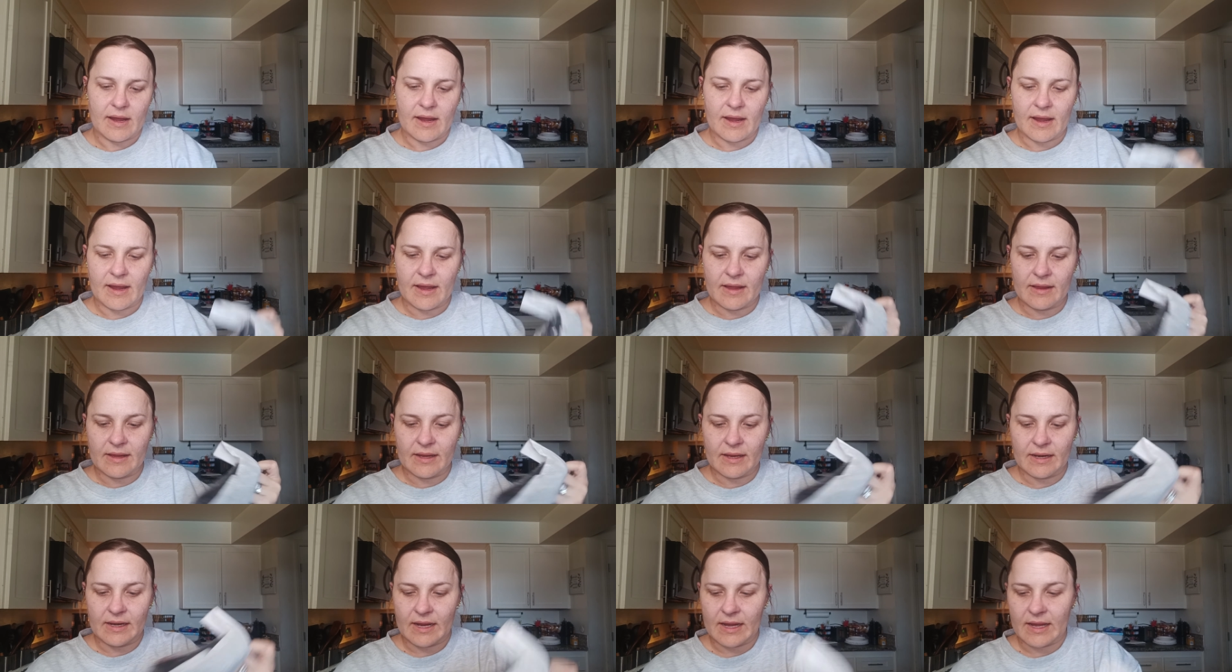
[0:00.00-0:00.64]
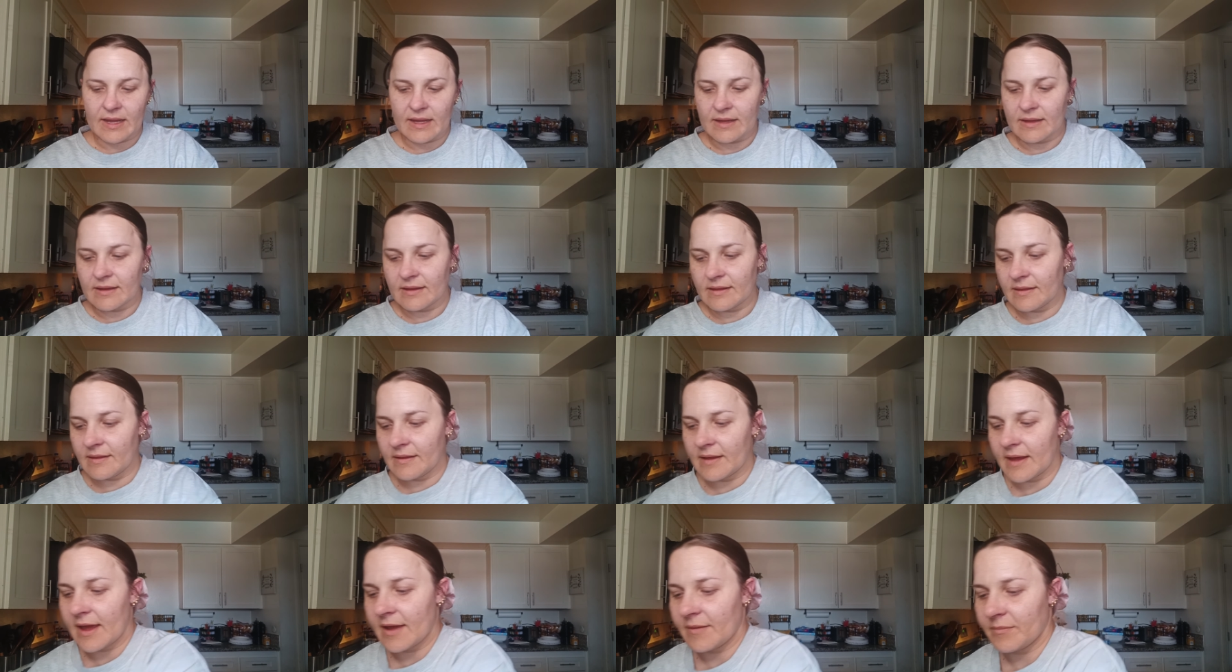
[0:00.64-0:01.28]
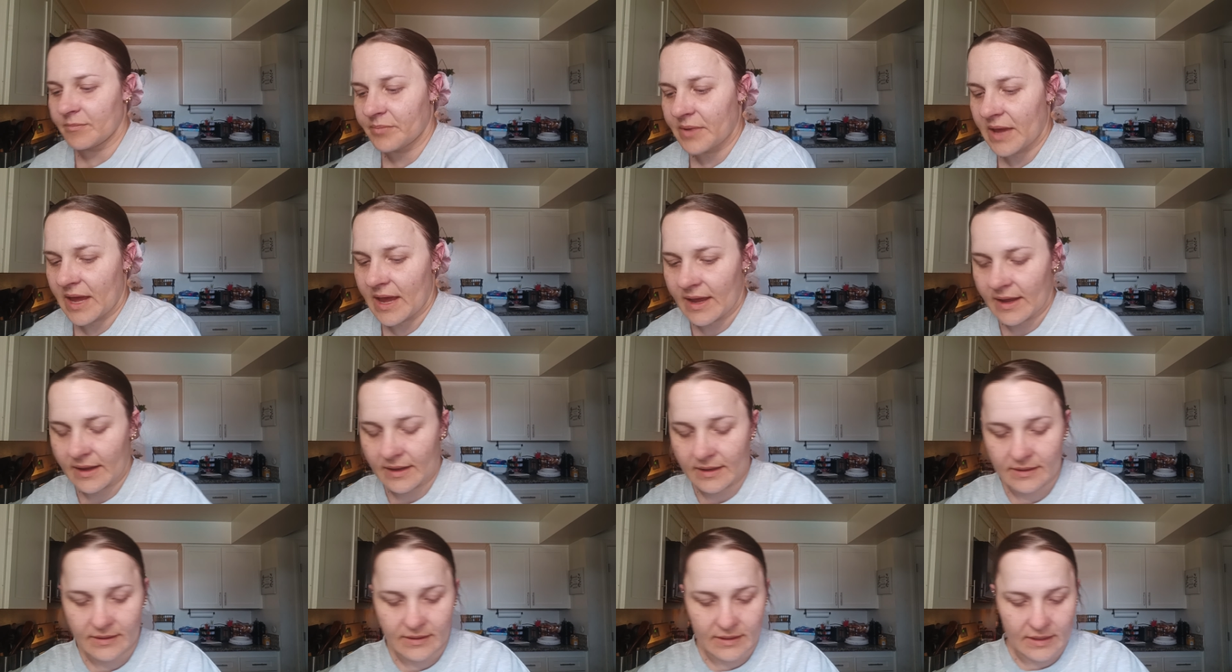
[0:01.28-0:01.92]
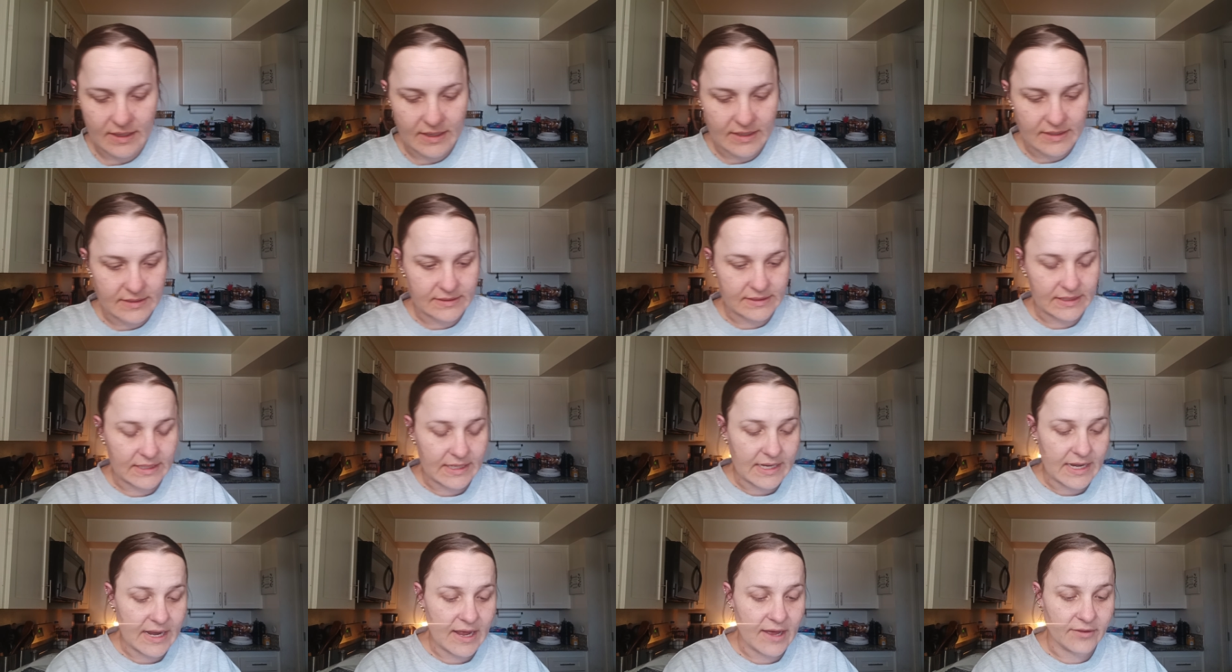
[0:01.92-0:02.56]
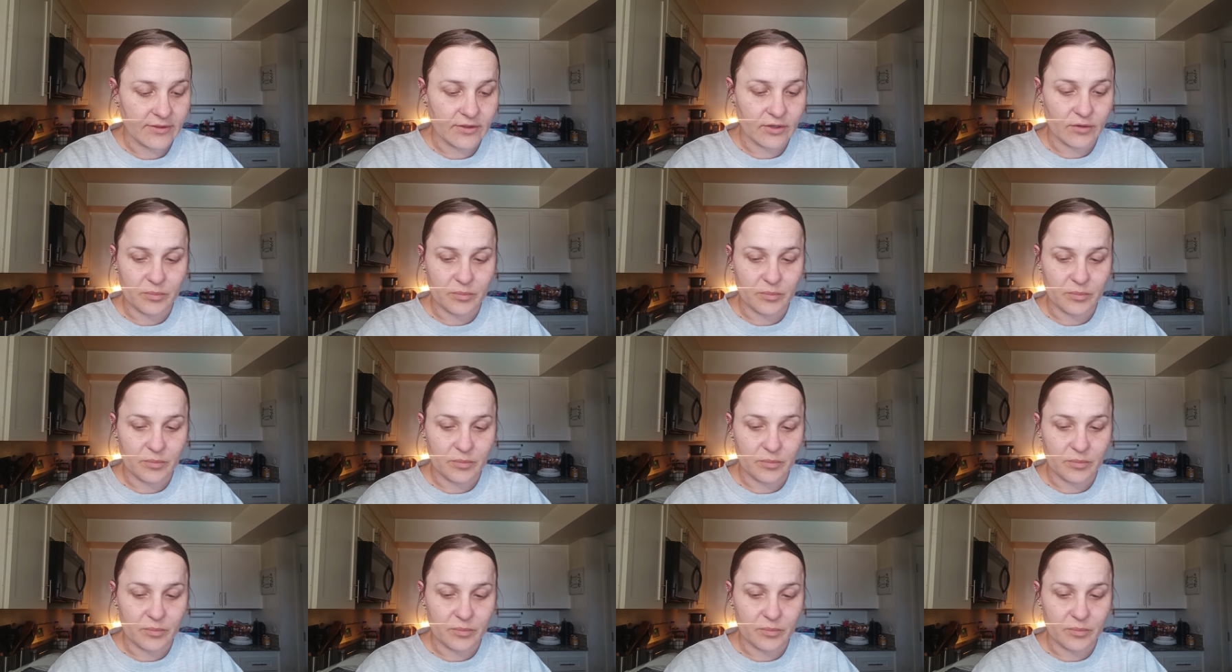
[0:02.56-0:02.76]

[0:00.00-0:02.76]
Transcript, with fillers: And then in that bag is another